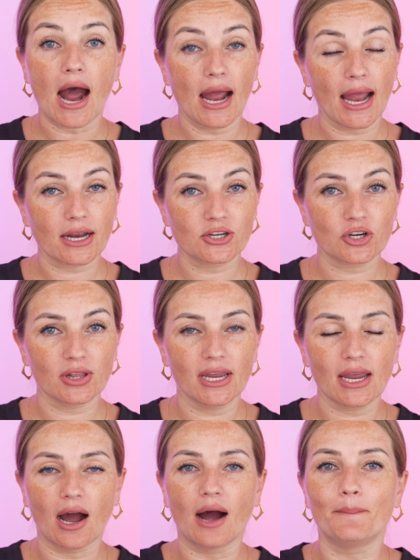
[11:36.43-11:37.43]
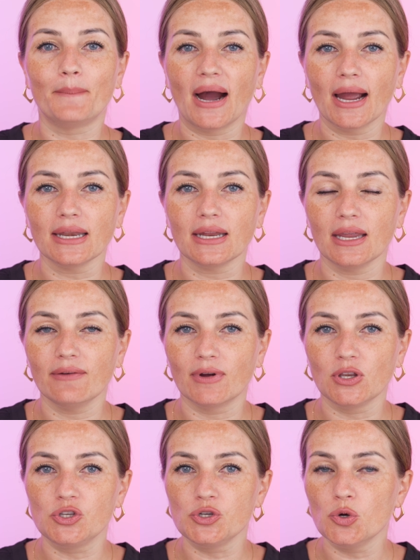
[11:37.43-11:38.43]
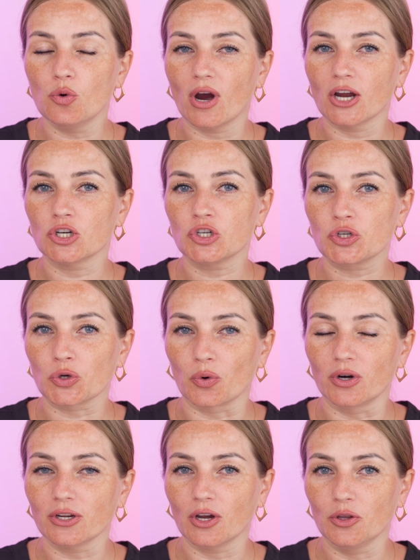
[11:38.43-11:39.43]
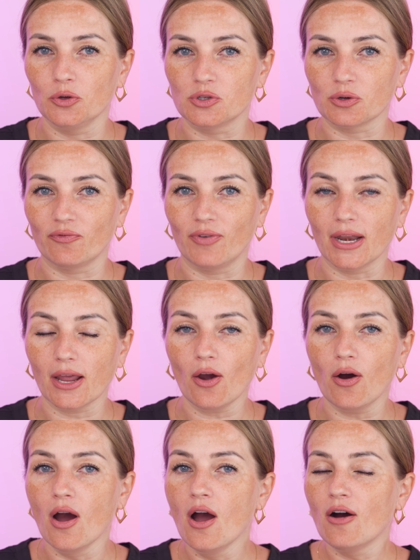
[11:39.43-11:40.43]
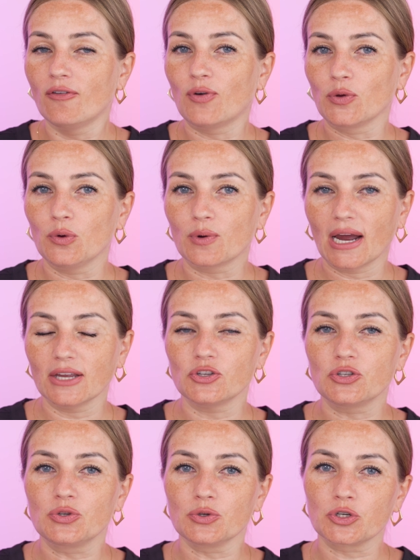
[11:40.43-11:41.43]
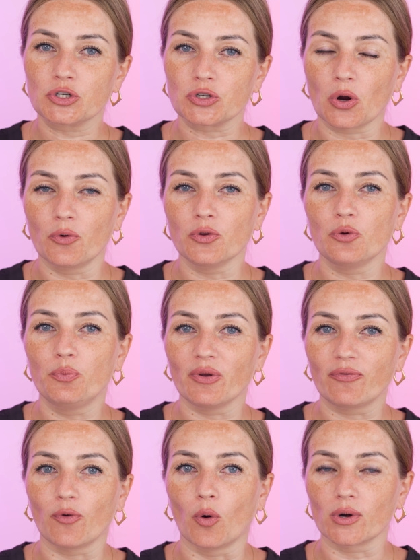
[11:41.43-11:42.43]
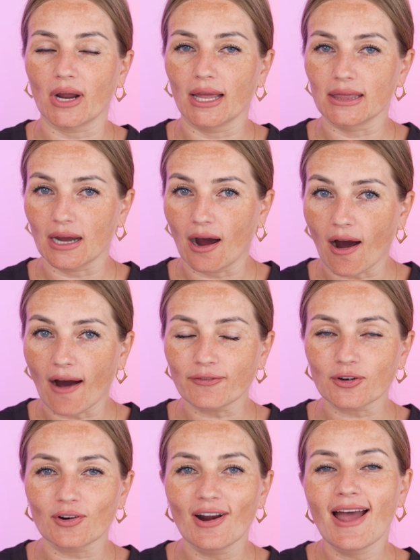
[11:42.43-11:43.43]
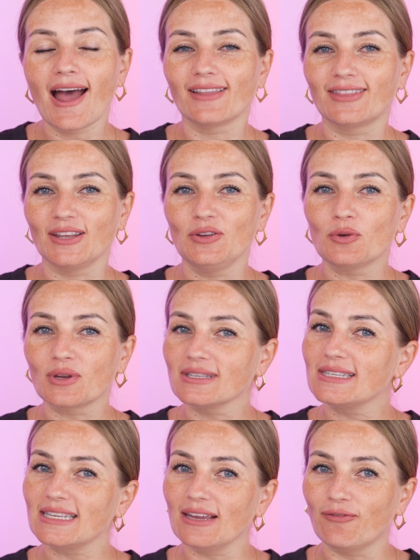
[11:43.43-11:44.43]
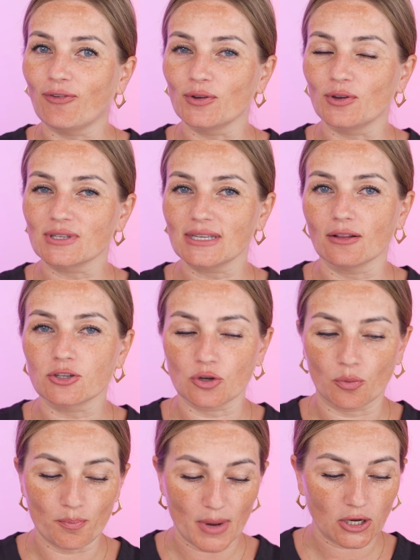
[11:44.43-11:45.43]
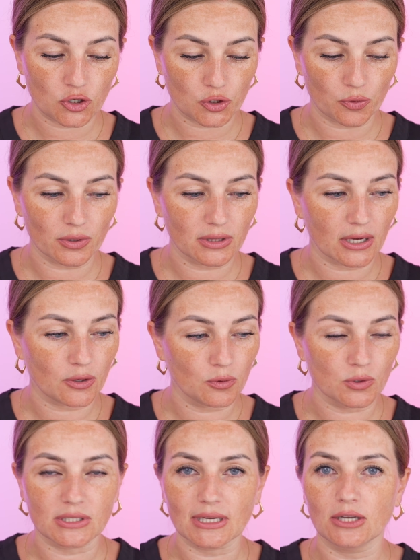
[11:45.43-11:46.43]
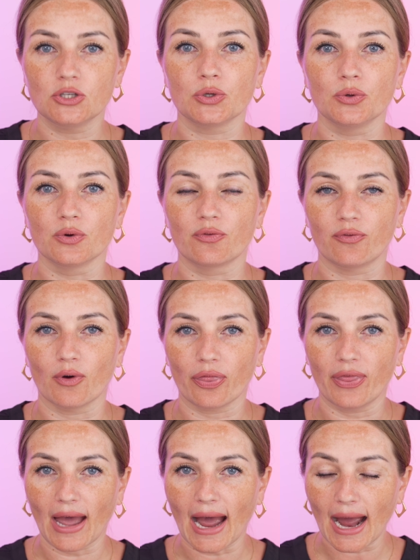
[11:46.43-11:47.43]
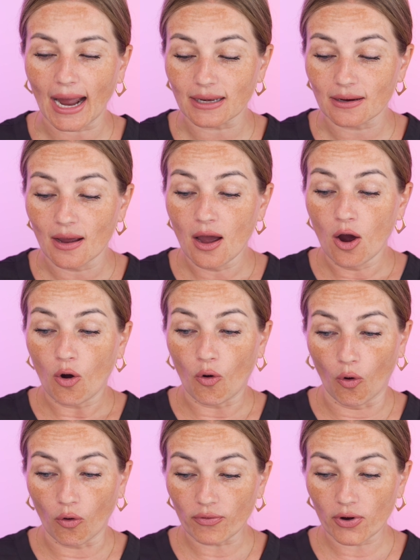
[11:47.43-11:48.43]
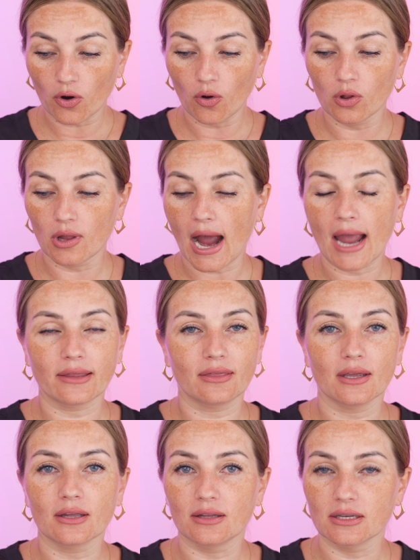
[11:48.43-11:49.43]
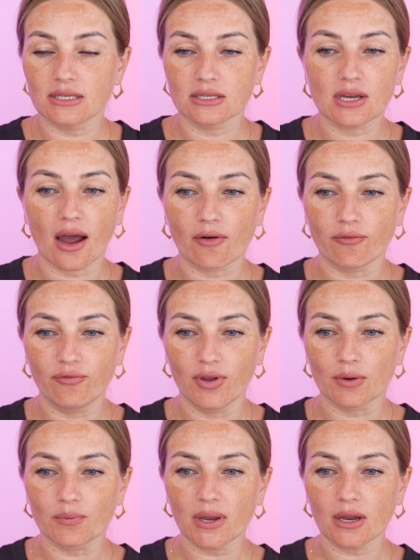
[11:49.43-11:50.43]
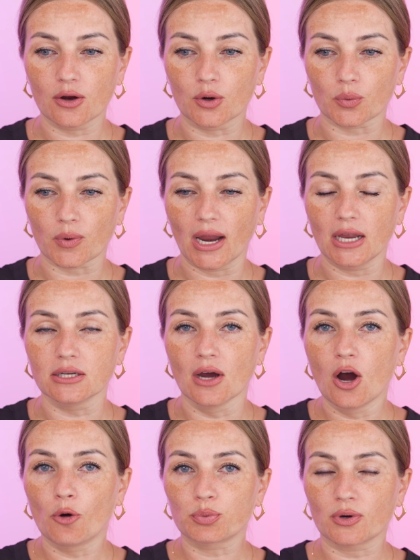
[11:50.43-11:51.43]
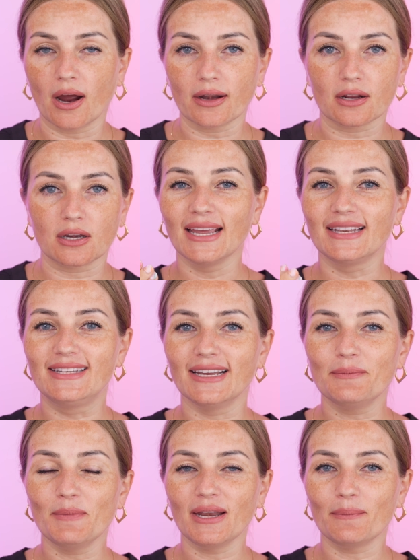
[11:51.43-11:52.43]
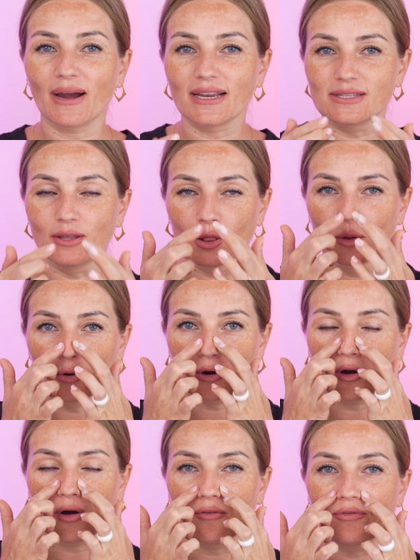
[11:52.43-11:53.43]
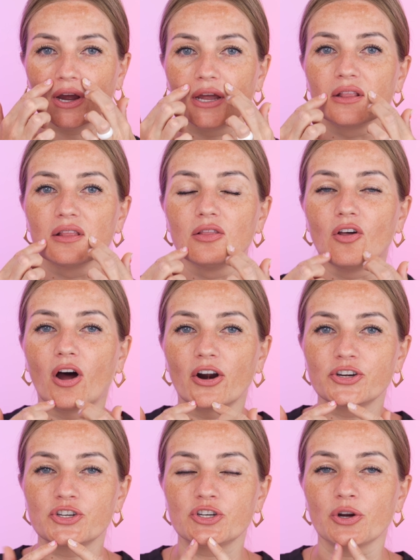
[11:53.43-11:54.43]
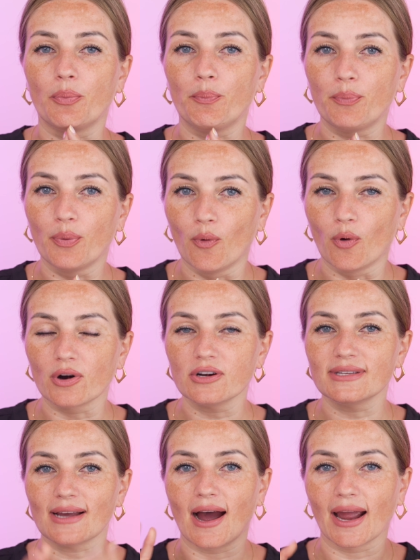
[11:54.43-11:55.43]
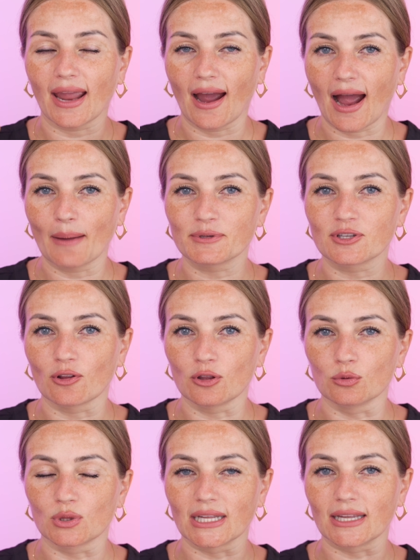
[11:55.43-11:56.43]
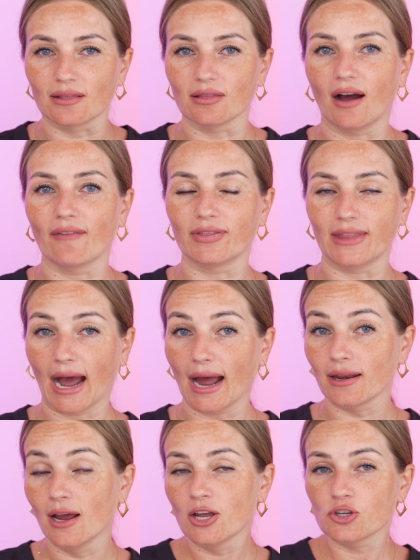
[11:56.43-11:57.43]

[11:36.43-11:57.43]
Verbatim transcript: Actually, I might even do a short YouTube video for you guys to show you before and after, and then you can see for yourself. So make sure that you stay tuned for that. Overall, I think this is a very great product. It did minimize the look of enlarged pores. I absolutely love that.